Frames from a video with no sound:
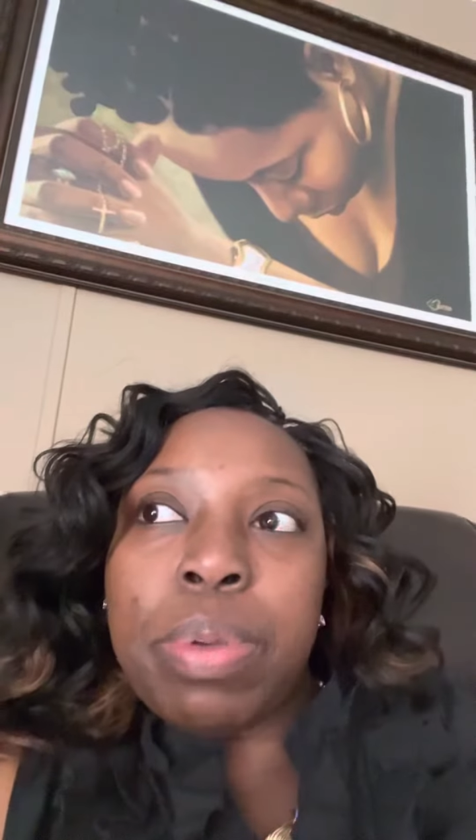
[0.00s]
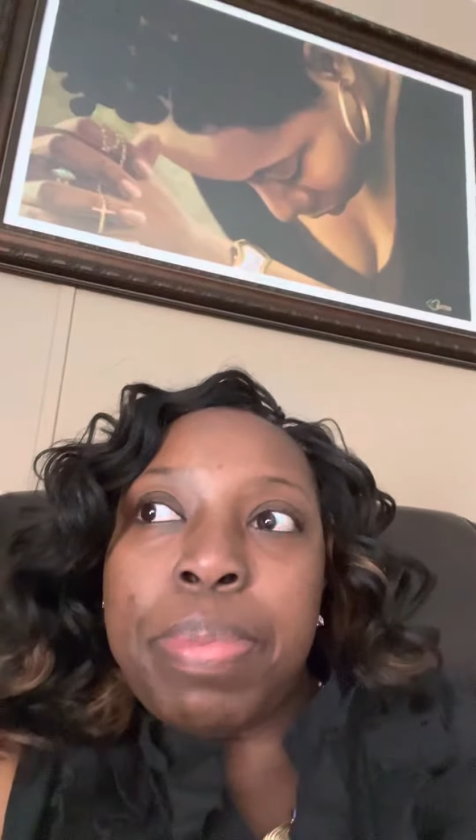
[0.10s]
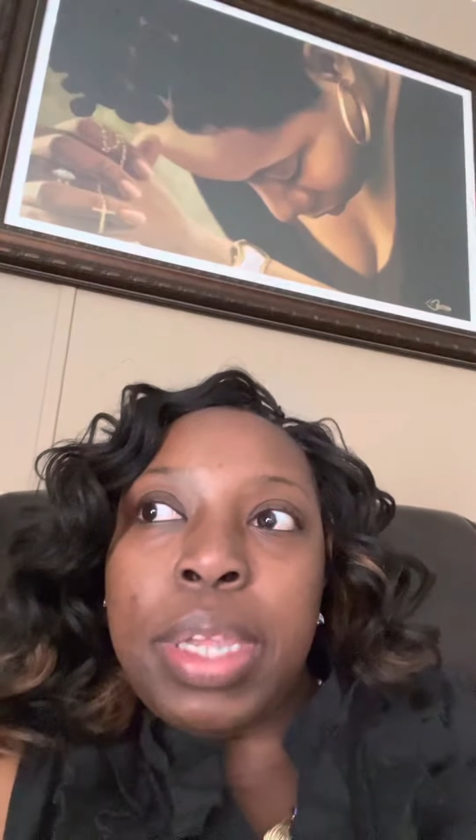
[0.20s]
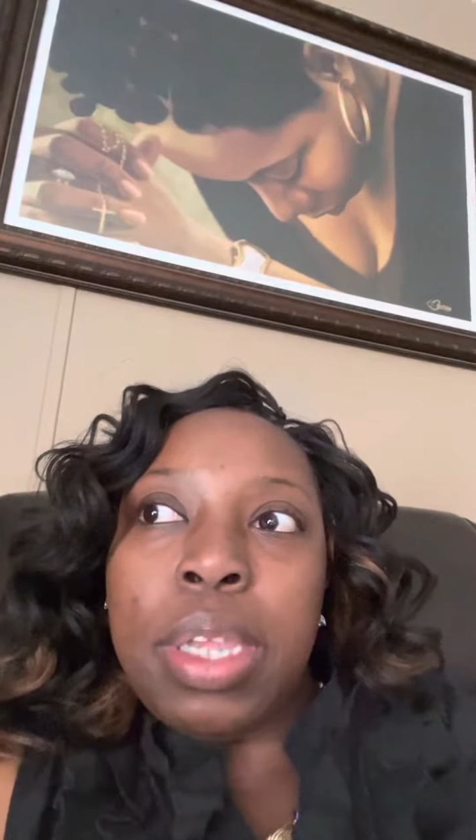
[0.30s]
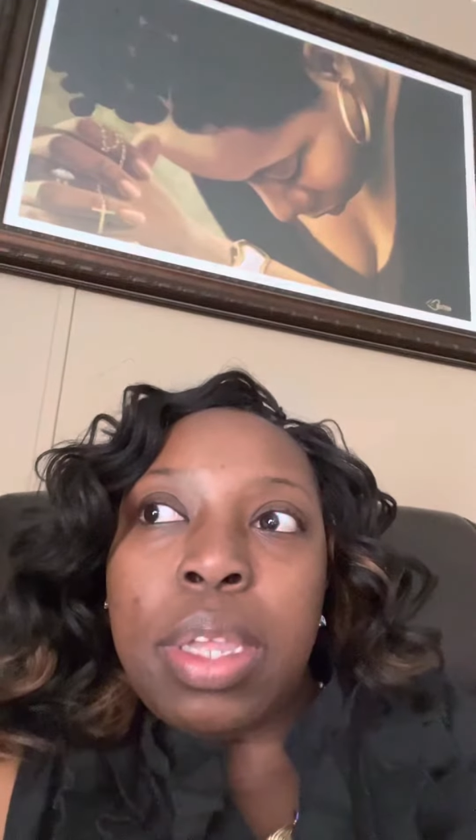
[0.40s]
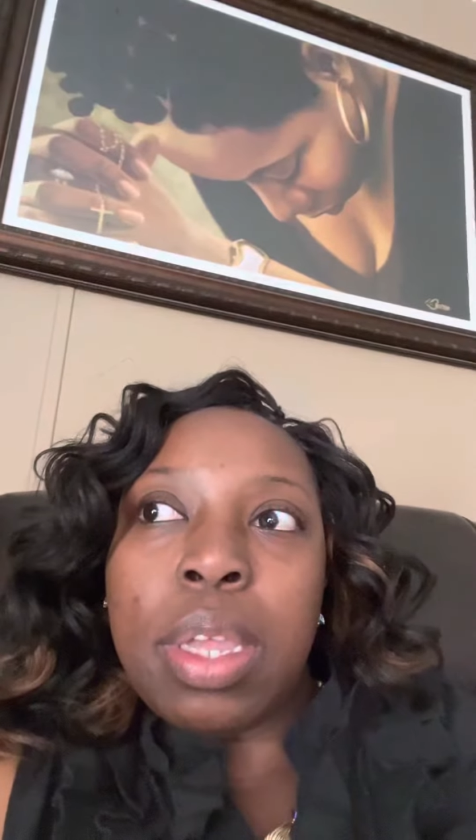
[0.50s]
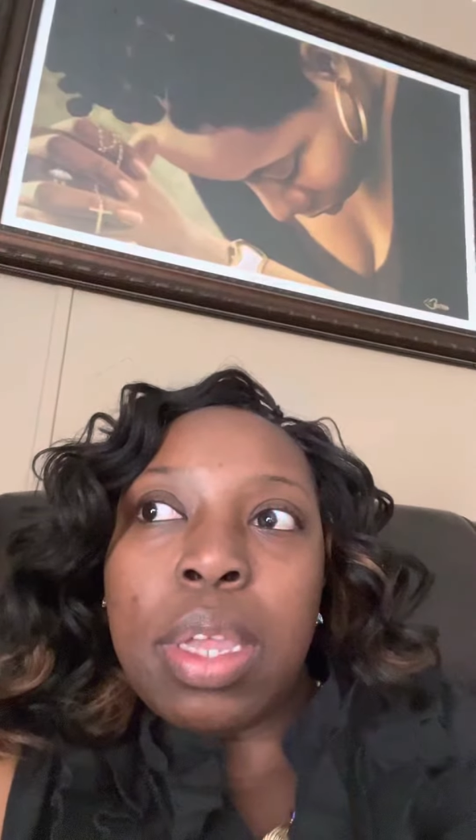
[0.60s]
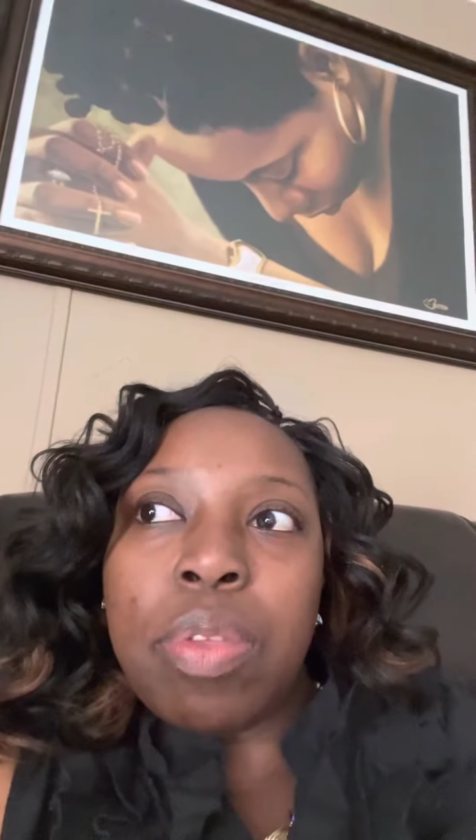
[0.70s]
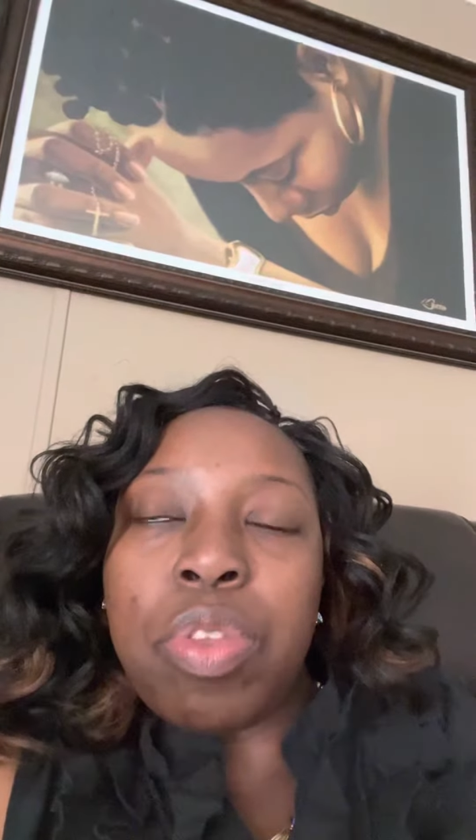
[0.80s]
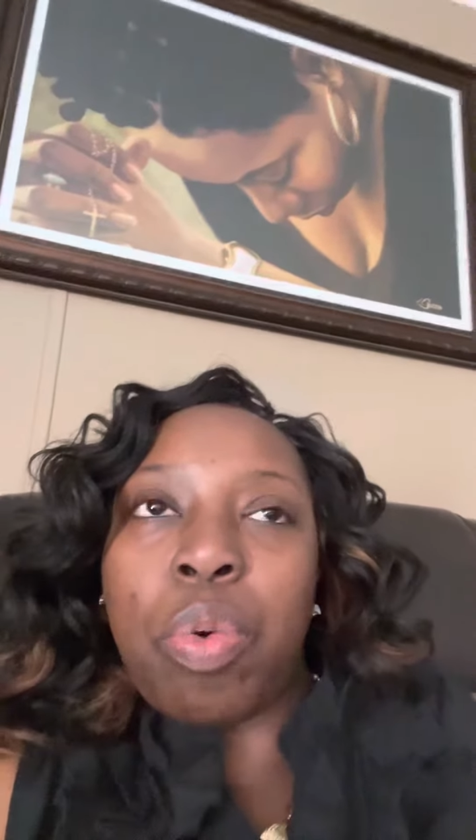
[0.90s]
be
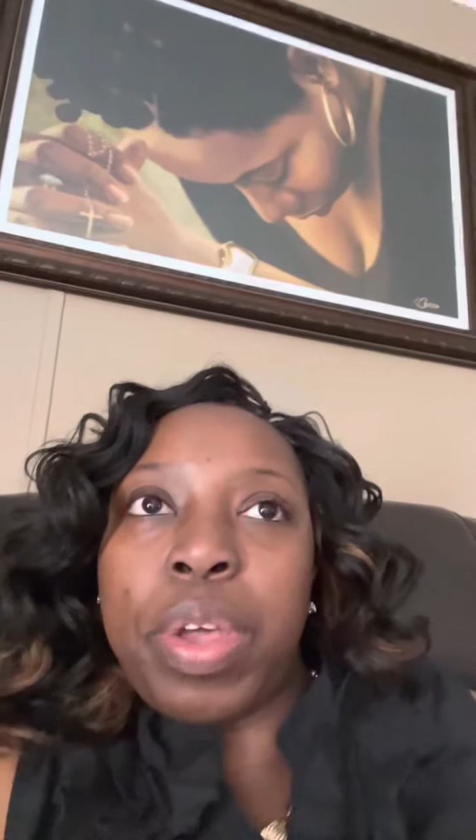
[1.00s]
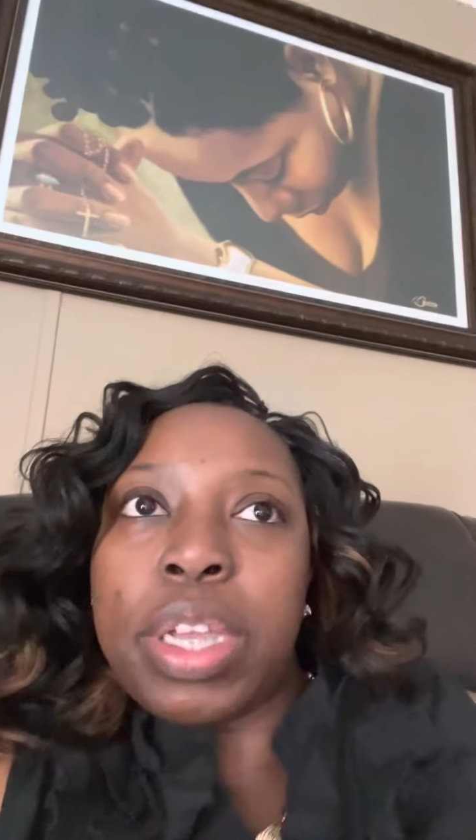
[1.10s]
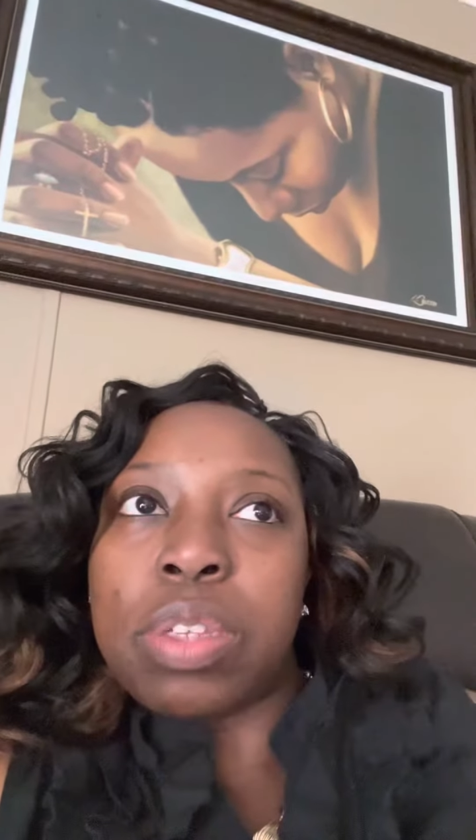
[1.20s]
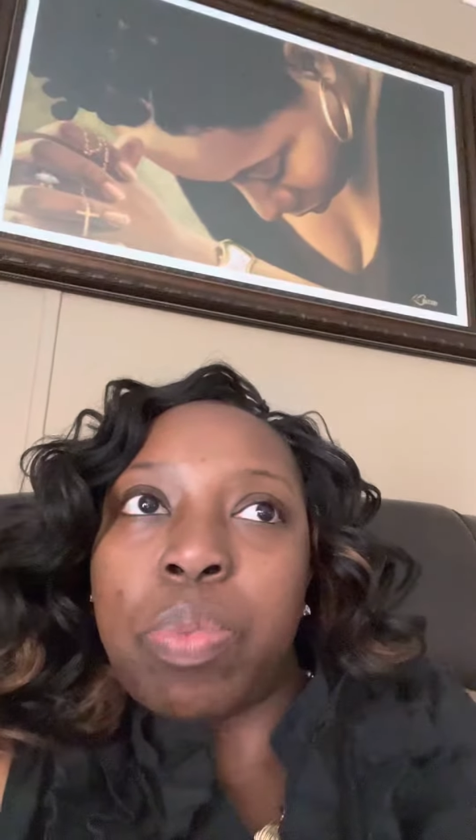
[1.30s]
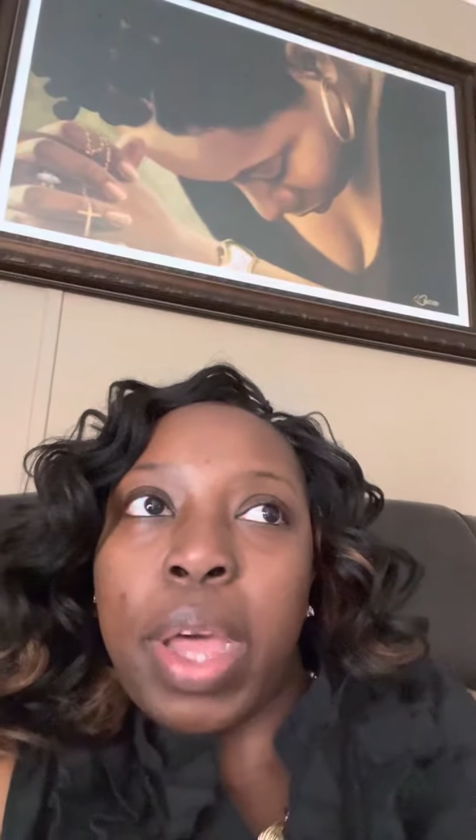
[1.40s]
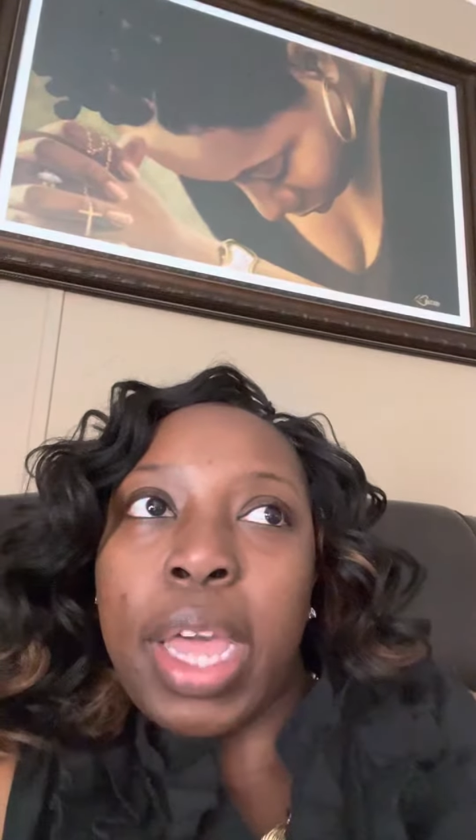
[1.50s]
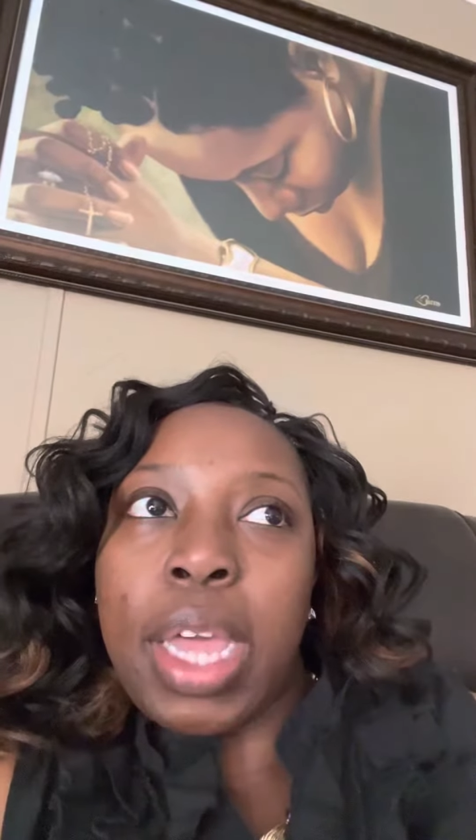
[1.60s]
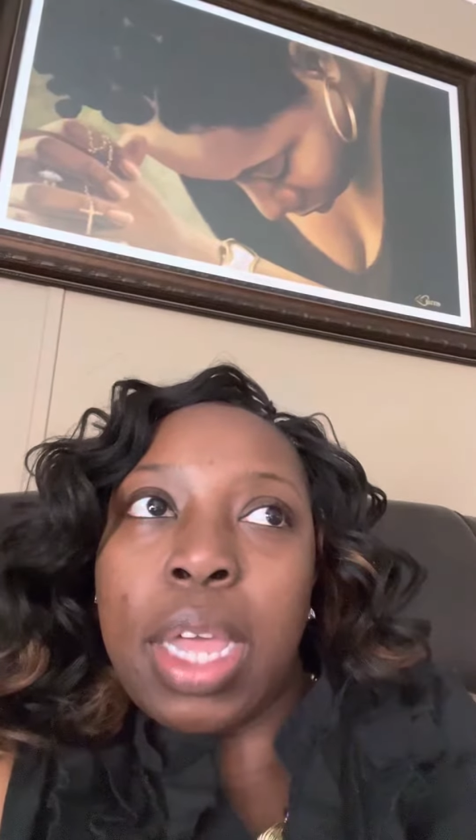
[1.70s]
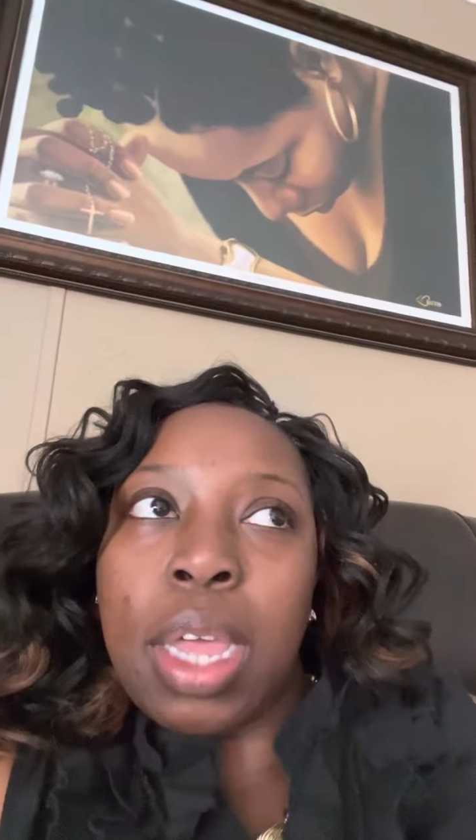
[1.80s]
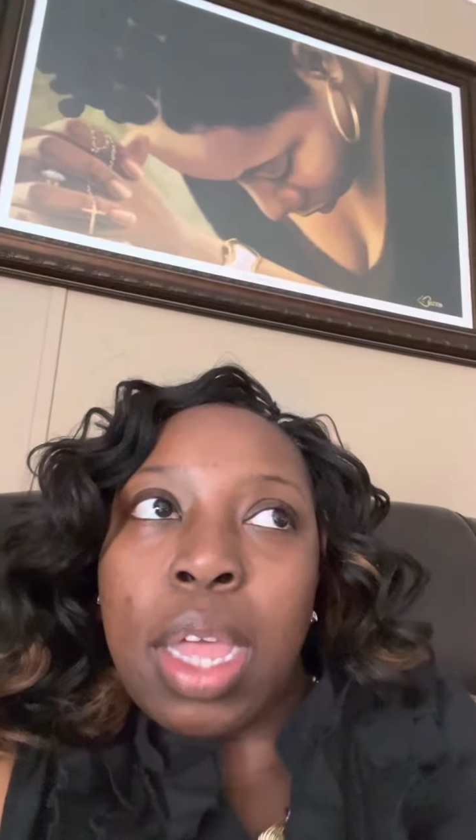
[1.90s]
the quickest way.